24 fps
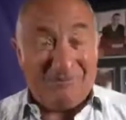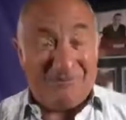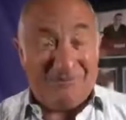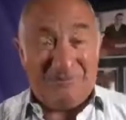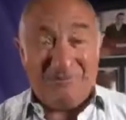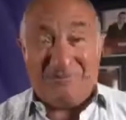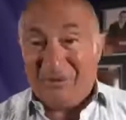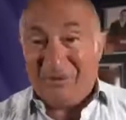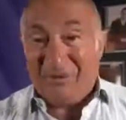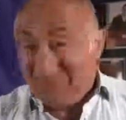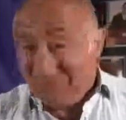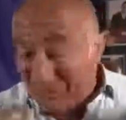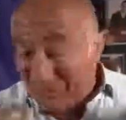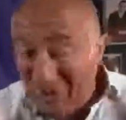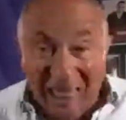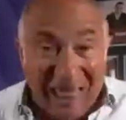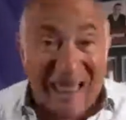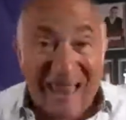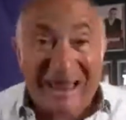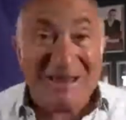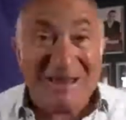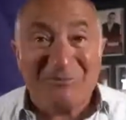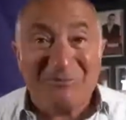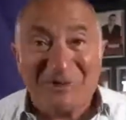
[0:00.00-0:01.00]
the
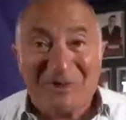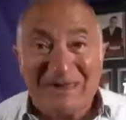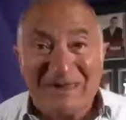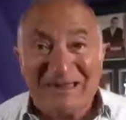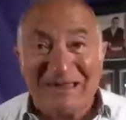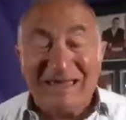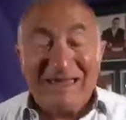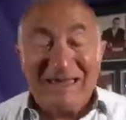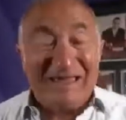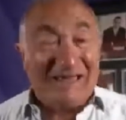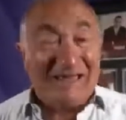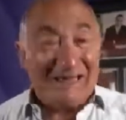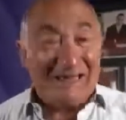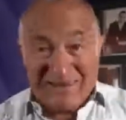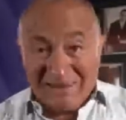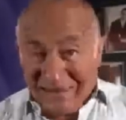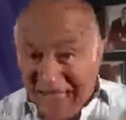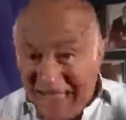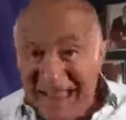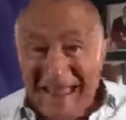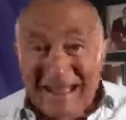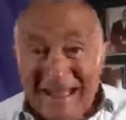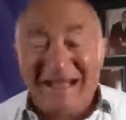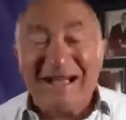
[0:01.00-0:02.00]
plane being
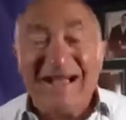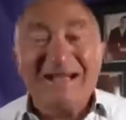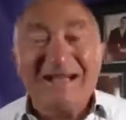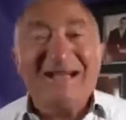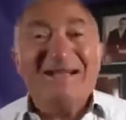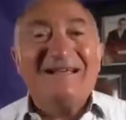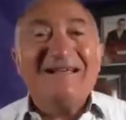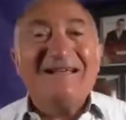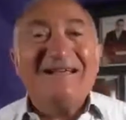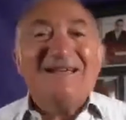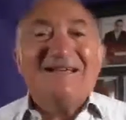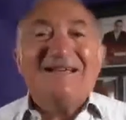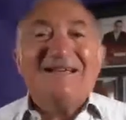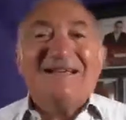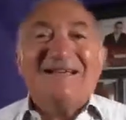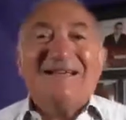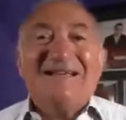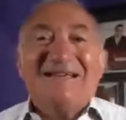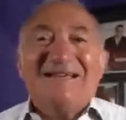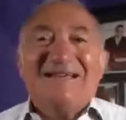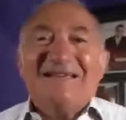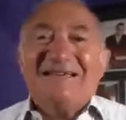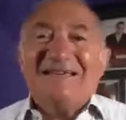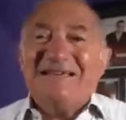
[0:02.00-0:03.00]
later.
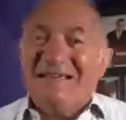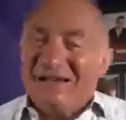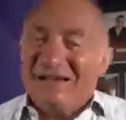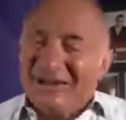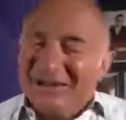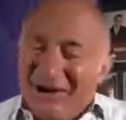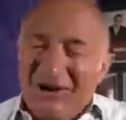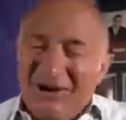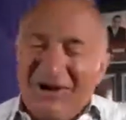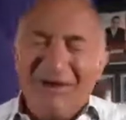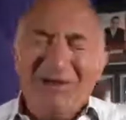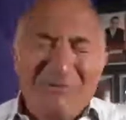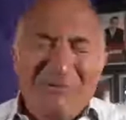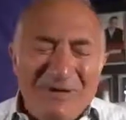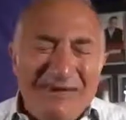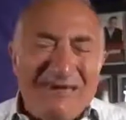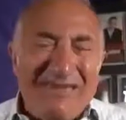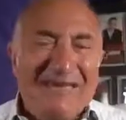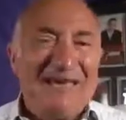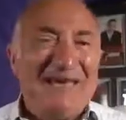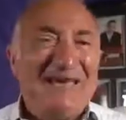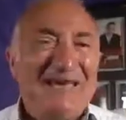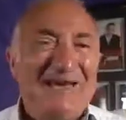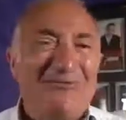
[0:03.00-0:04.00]
You got to be
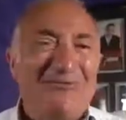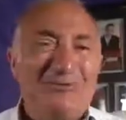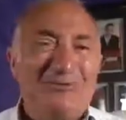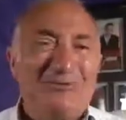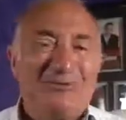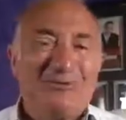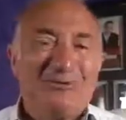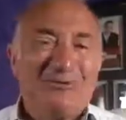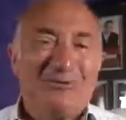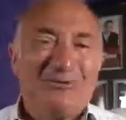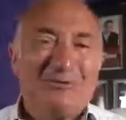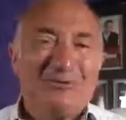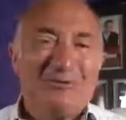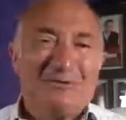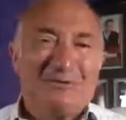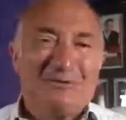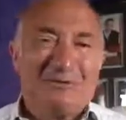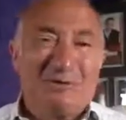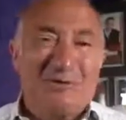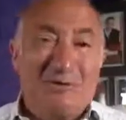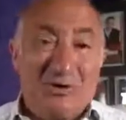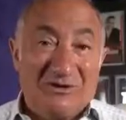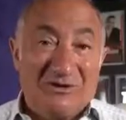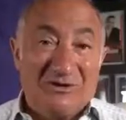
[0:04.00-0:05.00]
careful
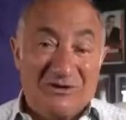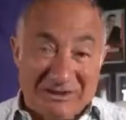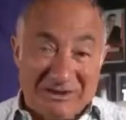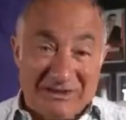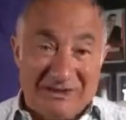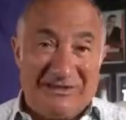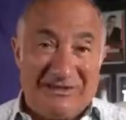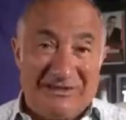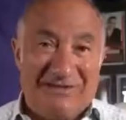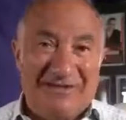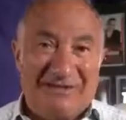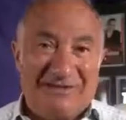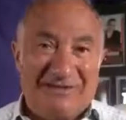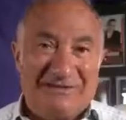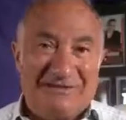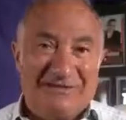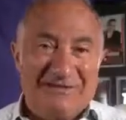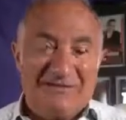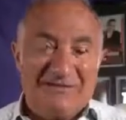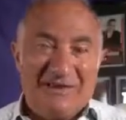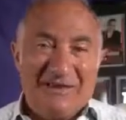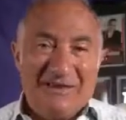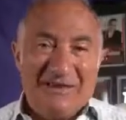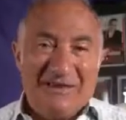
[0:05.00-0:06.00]
what you hear.
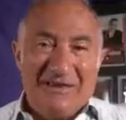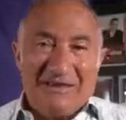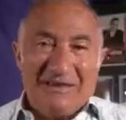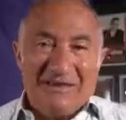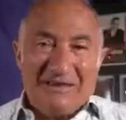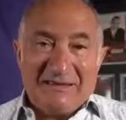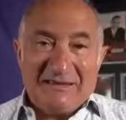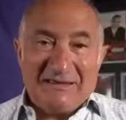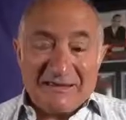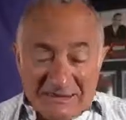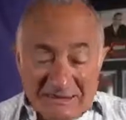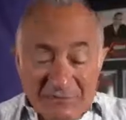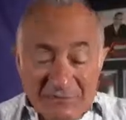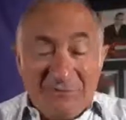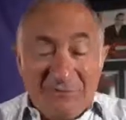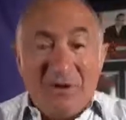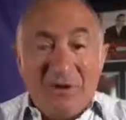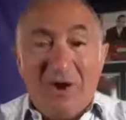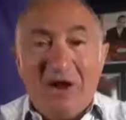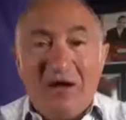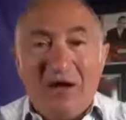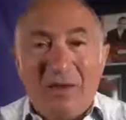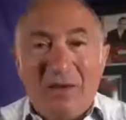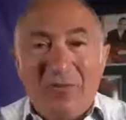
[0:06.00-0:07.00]

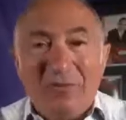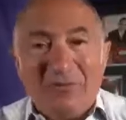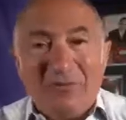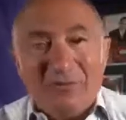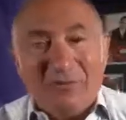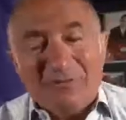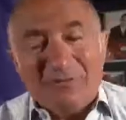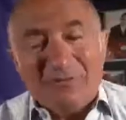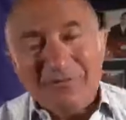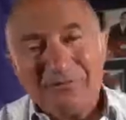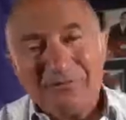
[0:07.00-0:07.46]
Sometimes